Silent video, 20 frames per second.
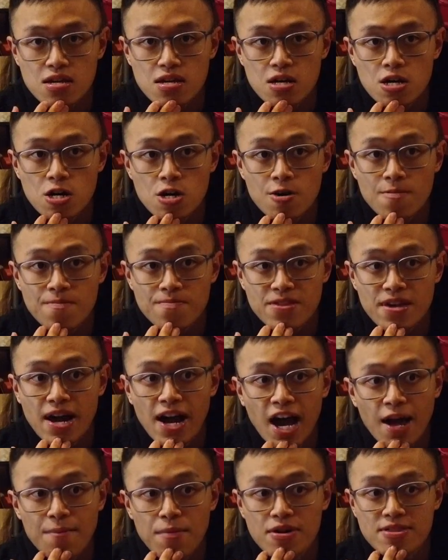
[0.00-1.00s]
the
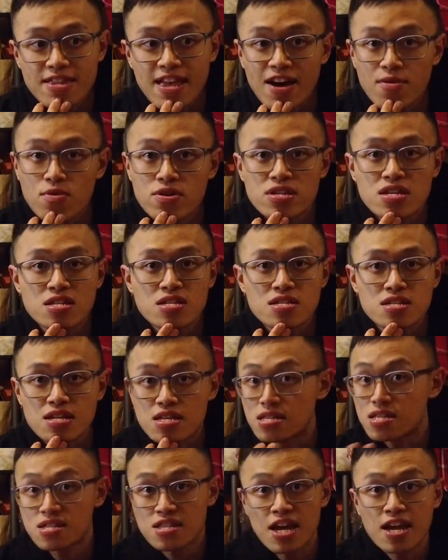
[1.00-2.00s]
hype on that one is
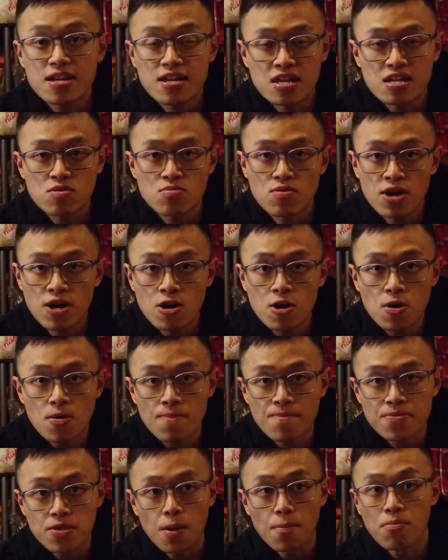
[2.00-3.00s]
insane as well.
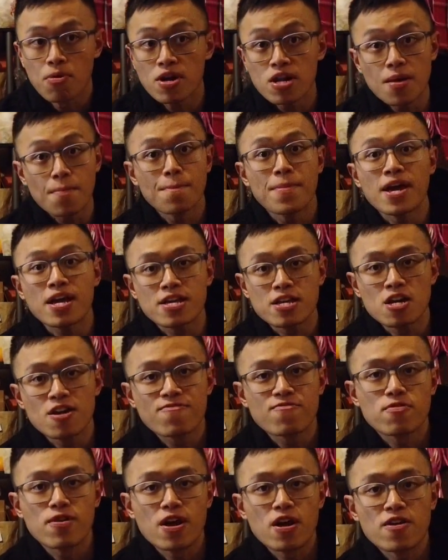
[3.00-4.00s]
Pretty big year
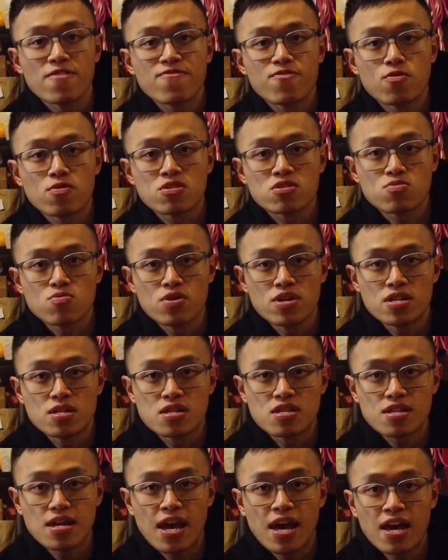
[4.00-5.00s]
for Air Force Ones,
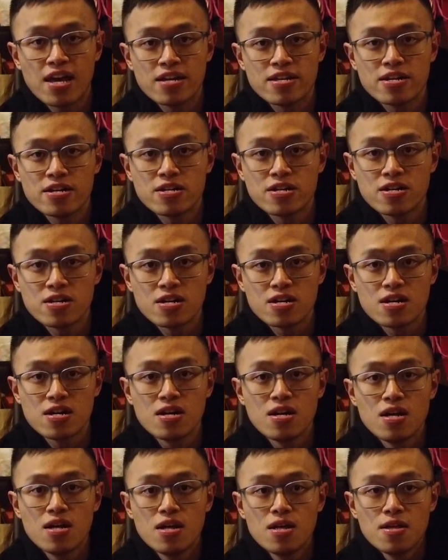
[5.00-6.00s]
and the
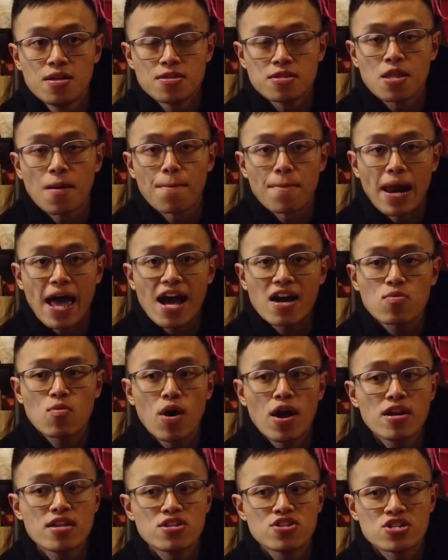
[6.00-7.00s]
black
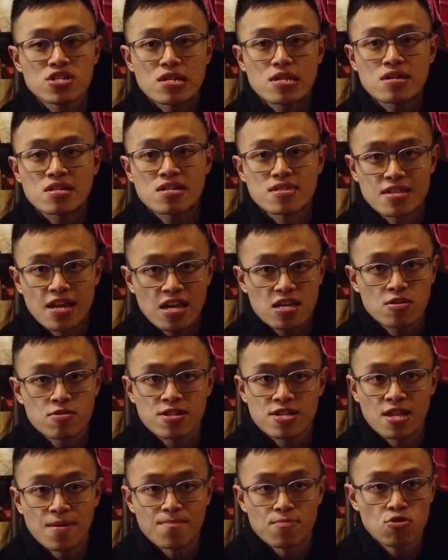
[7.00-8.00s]
one just looks nicer
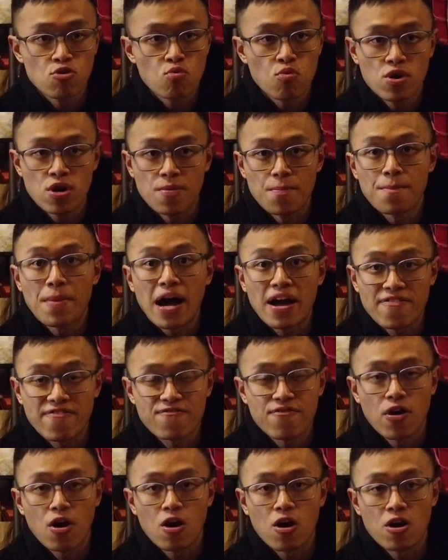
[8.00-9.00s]
than the blue one by
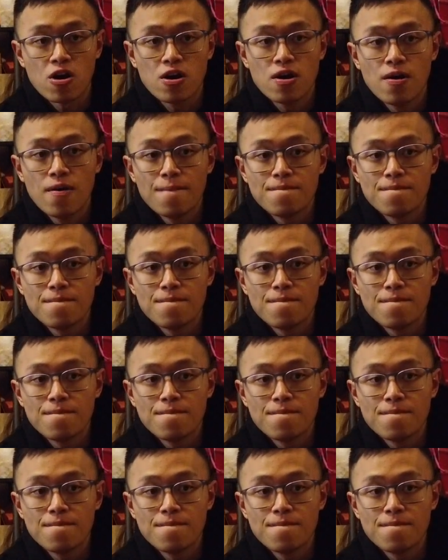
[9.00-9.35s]
far.